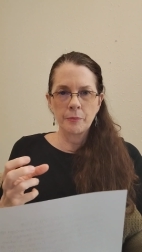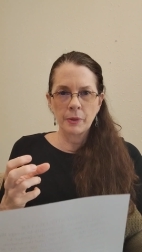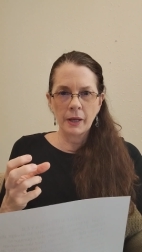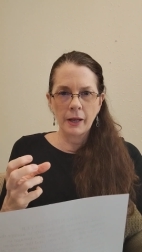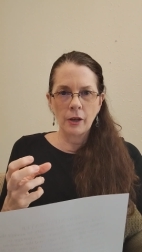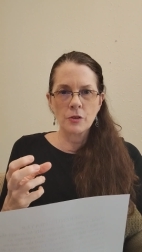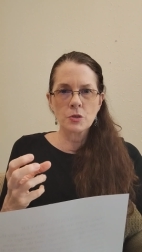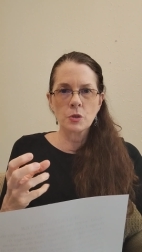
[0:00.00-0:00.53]
But
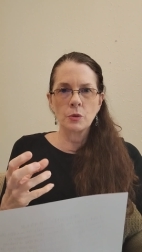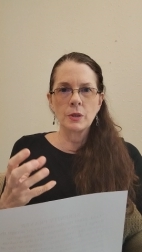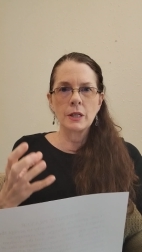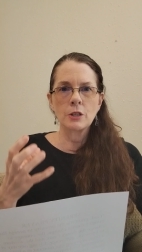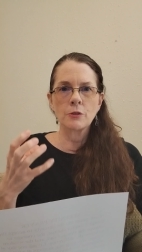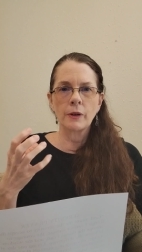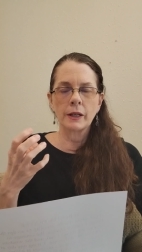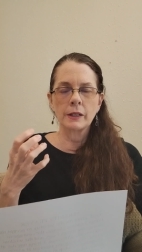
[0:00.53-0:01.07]
I also
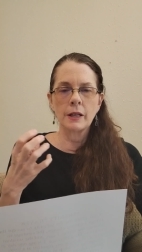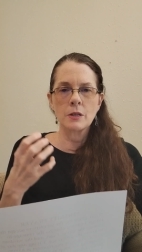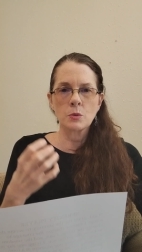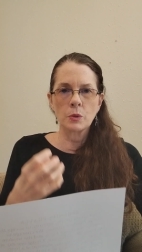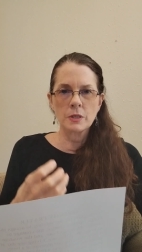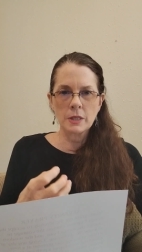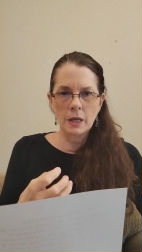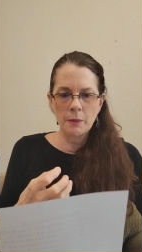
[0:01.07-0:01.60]
need to
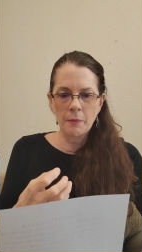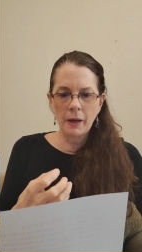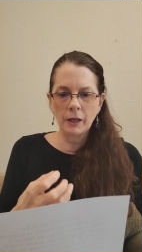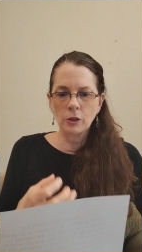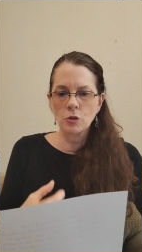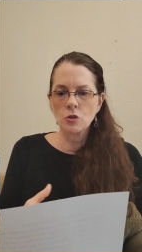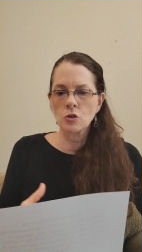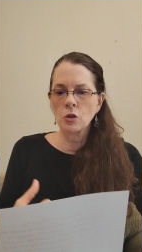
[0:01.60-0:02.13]
recognize what's in my
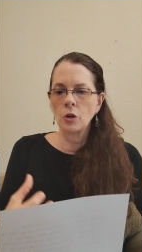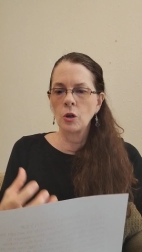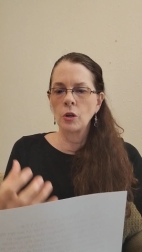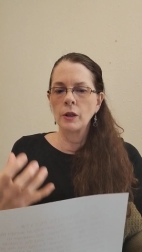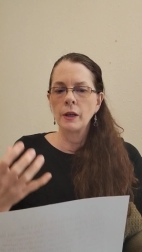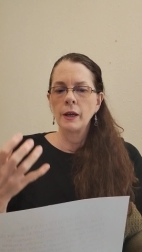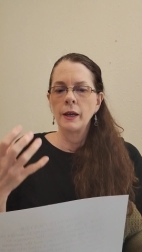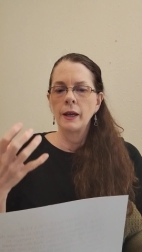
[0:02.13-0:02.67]

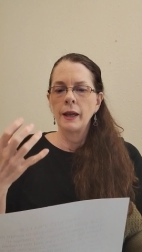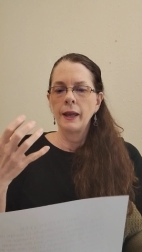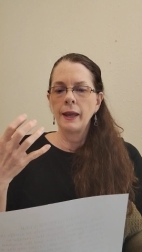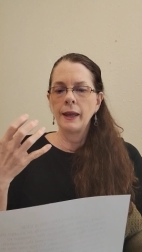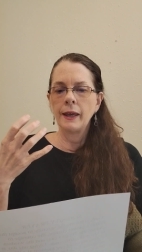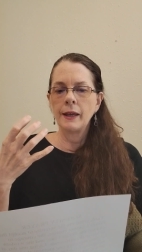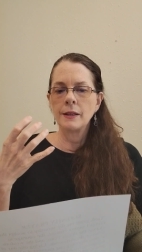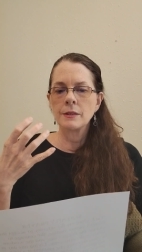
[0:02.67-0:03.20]
control
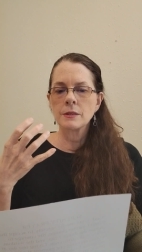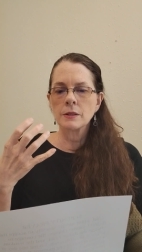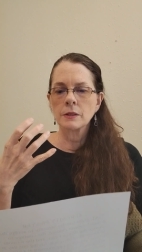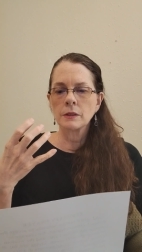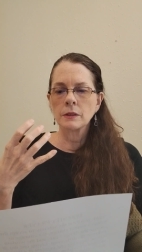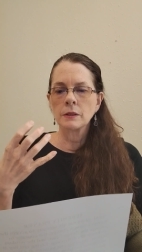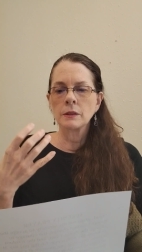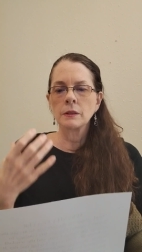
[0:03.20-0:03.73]
and
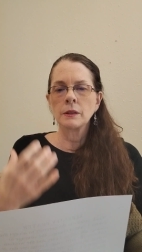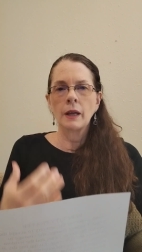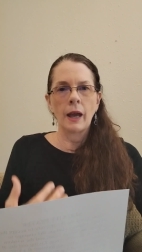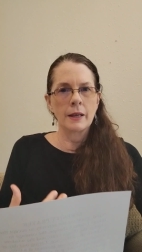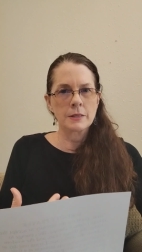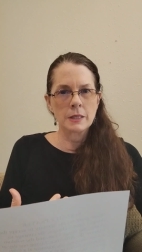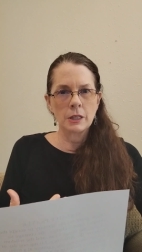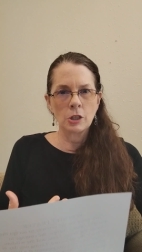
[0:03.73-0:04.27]

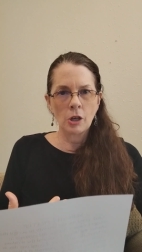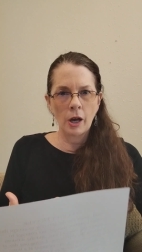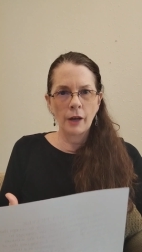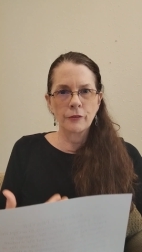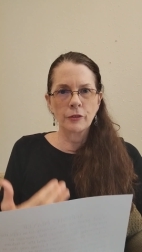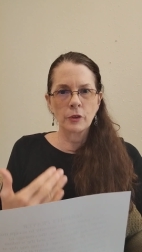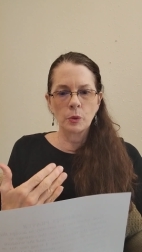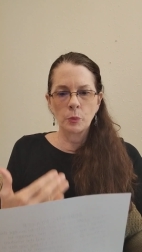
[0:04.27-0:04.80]
asking
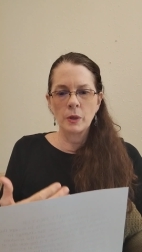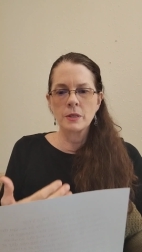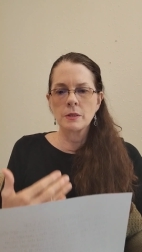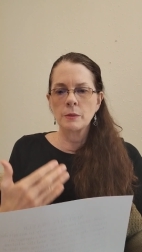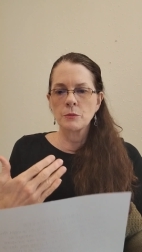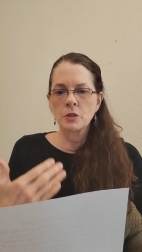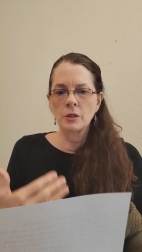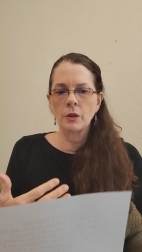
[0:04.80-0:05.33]
God for the
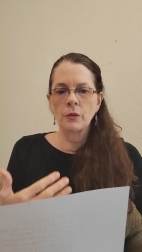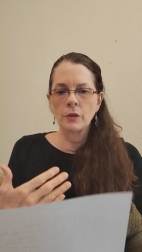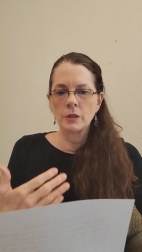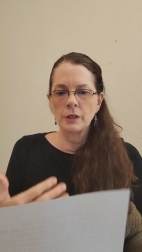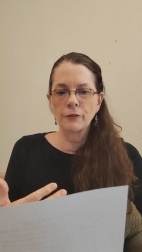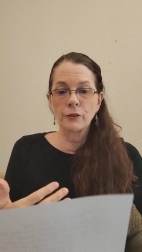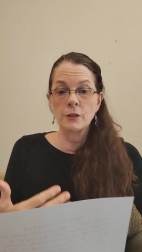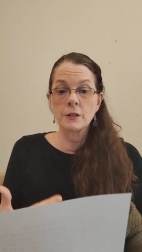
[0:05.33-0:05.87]
wisdom to know the
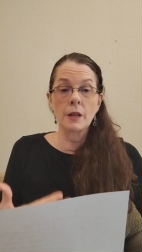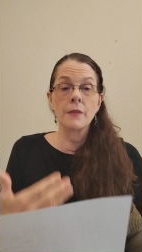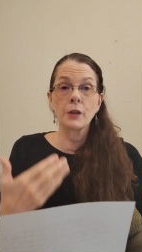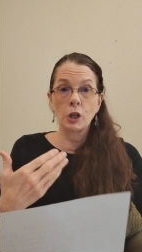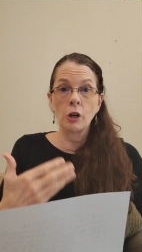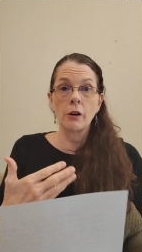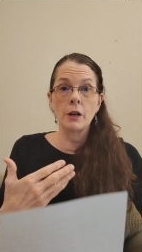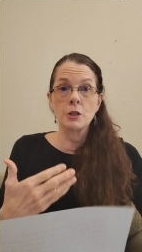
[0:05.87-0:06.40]
difference and the
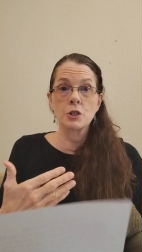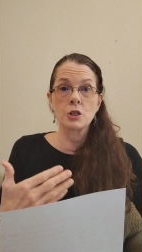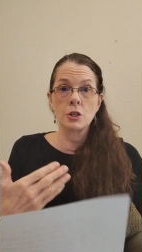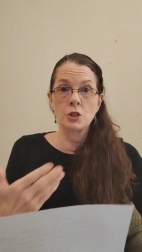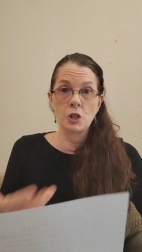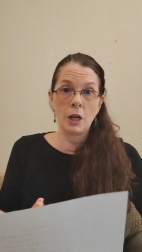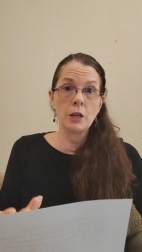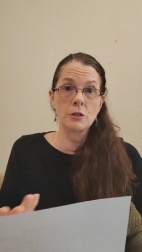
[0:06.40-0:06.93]
courage to
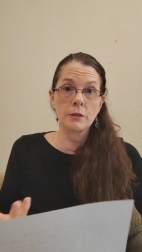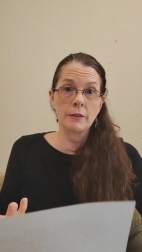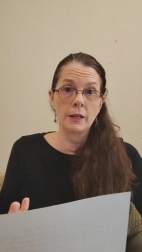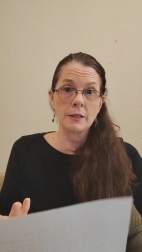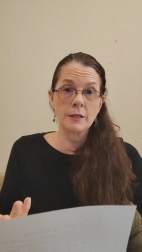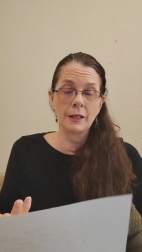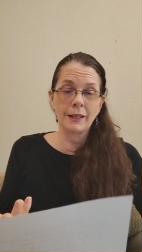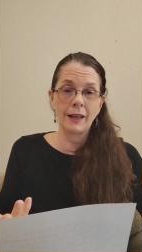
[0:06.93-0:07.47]
change the
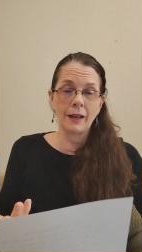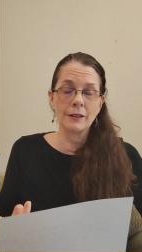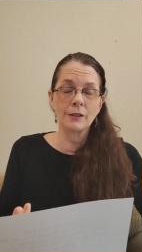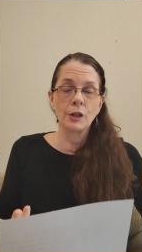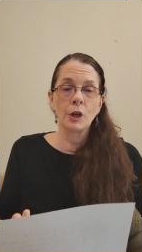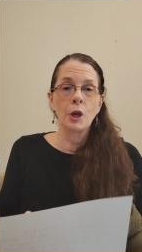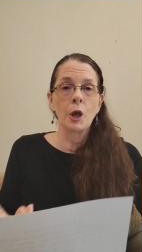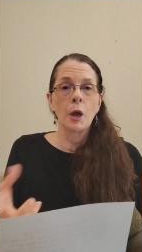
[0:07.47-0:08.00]
things I can.
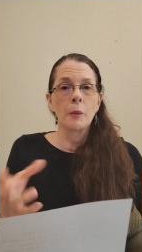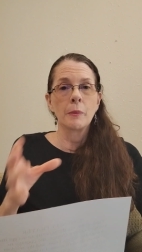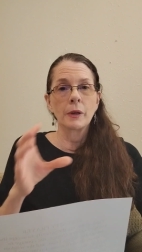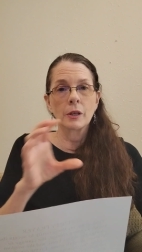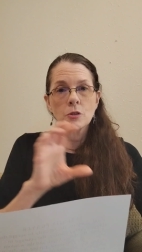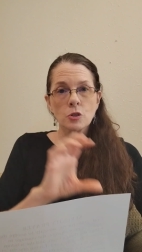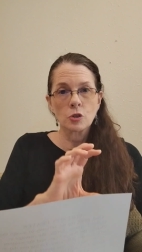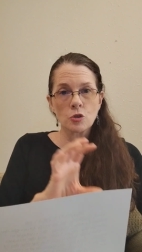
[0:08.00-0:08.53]

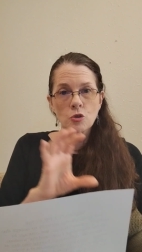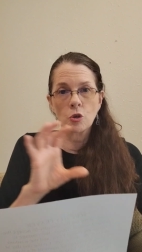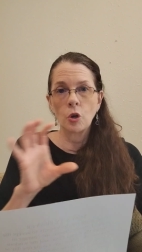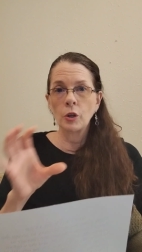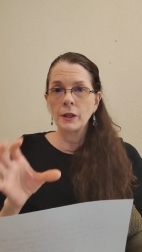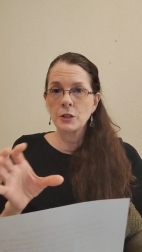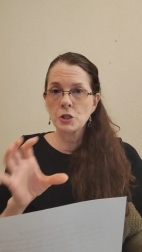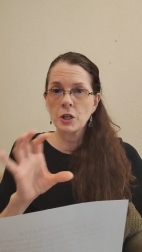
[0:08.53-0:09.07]
Because
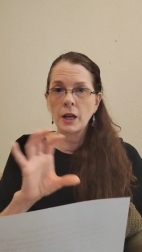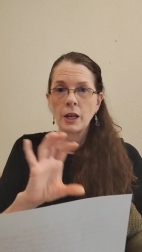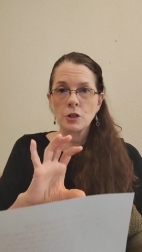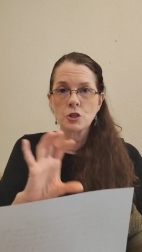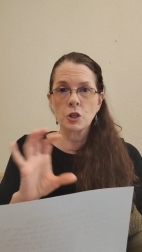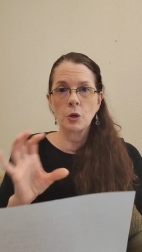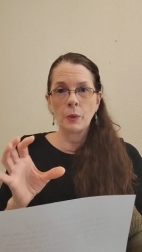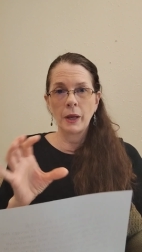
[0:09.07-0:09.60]
control and
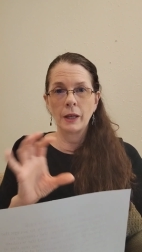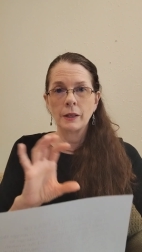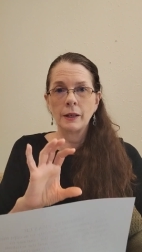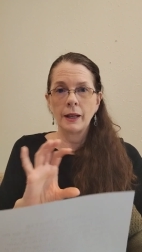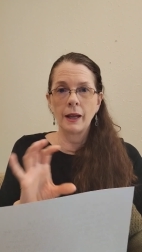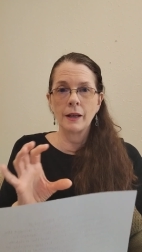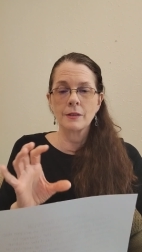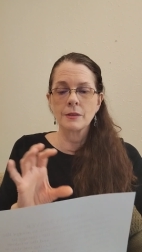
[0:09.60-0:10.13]
change go hand in
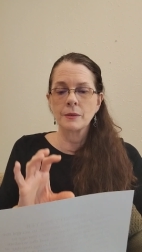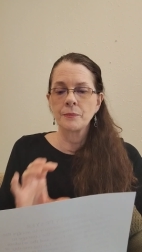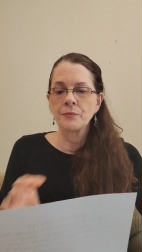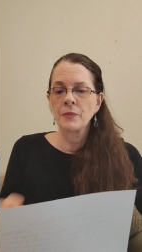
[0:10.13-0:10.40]
hand.